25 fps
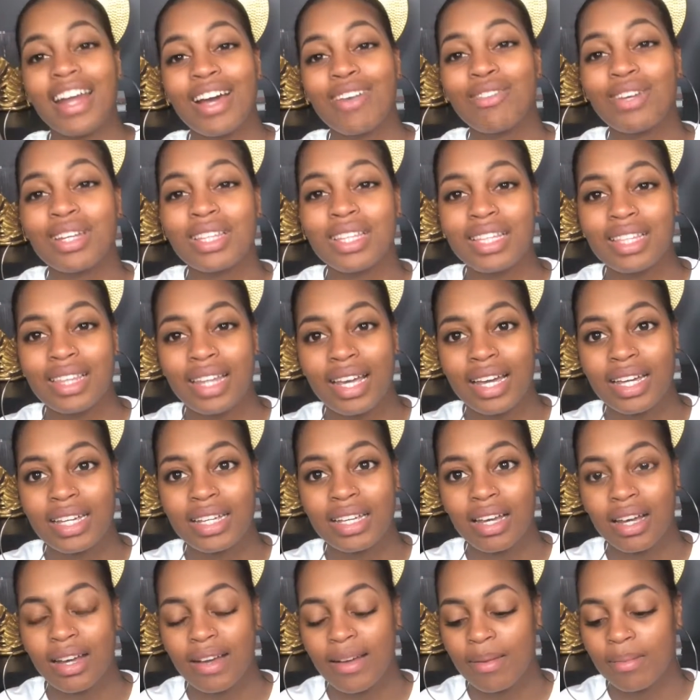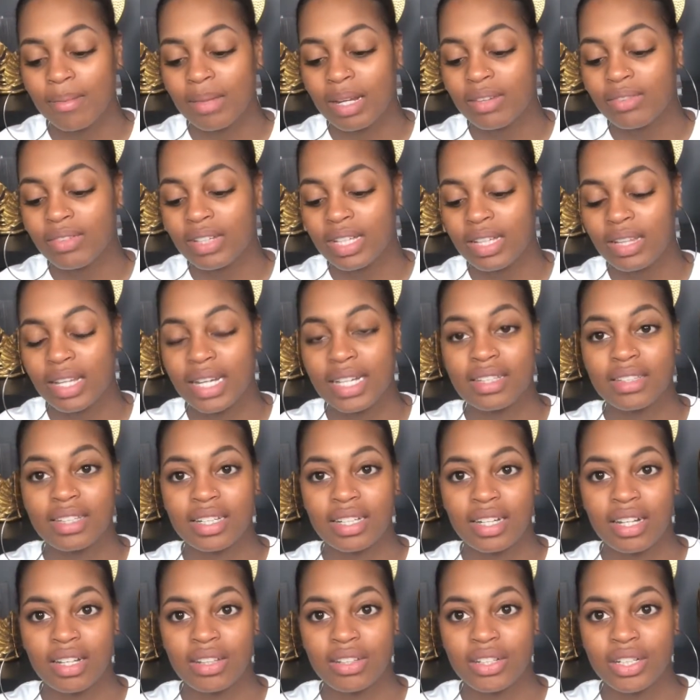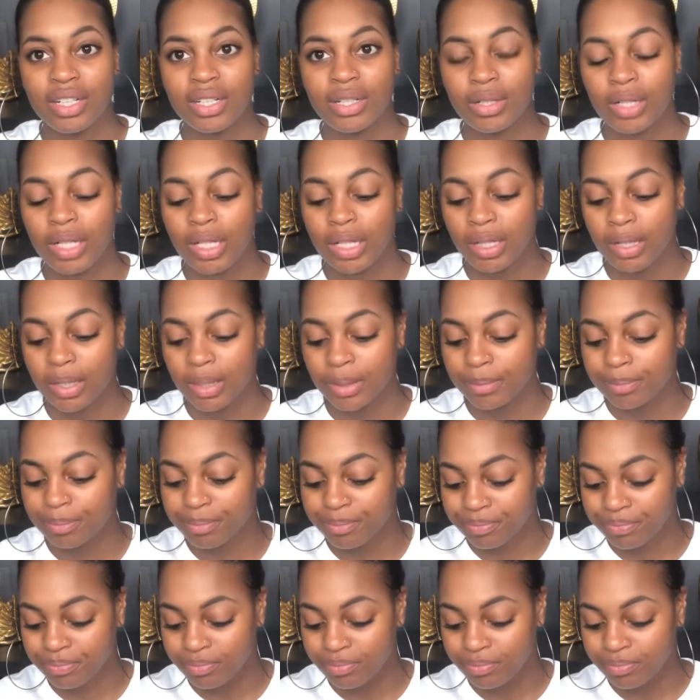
I really like the color.